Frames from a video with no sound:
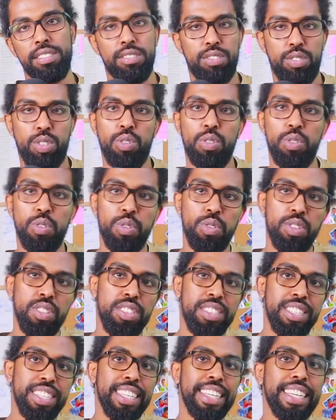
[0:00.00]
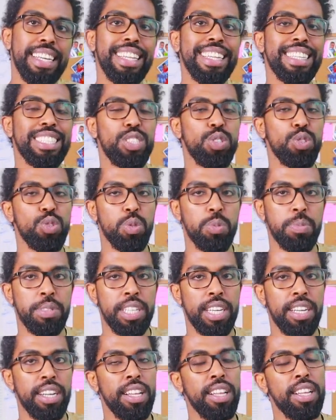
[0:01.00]
So this English YouTube
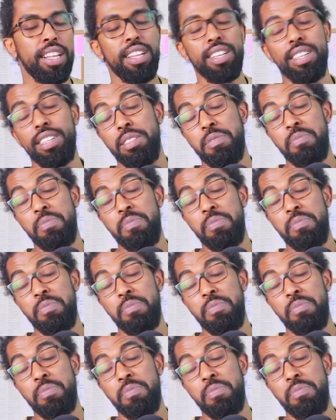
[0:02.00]
channel.